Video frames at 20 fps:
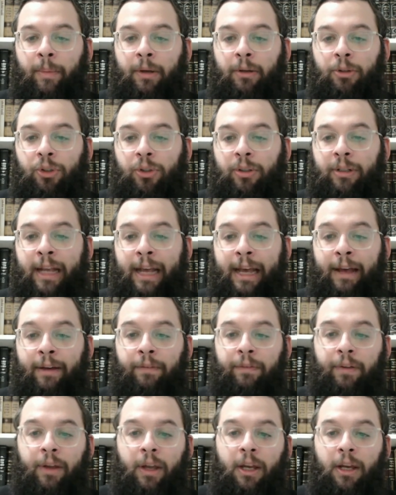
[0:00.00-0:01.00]
shouldn't
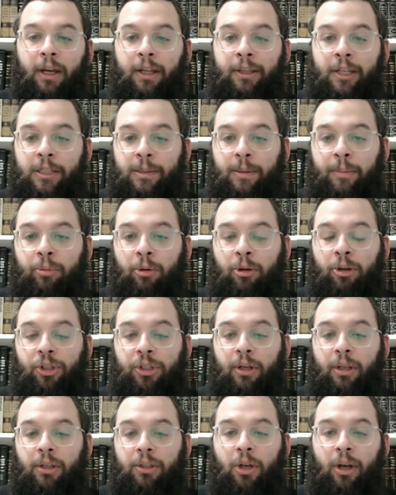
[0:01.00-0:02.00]
have a
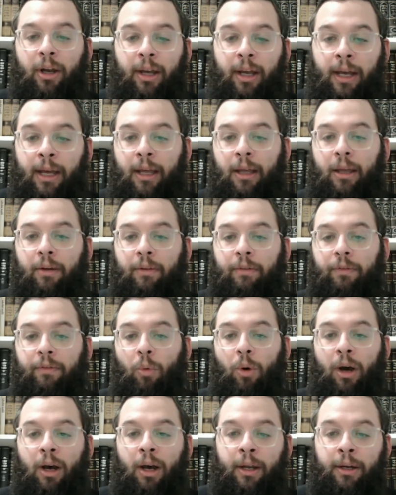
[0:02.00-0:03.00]
disproportionate koyach of
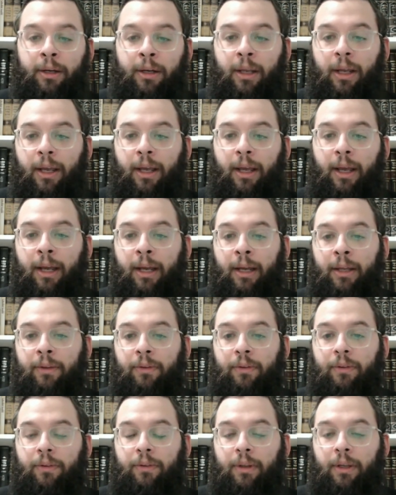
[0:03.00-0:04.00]
one
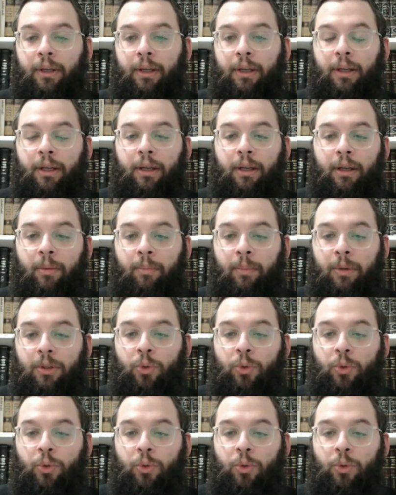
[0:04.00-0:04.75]
and much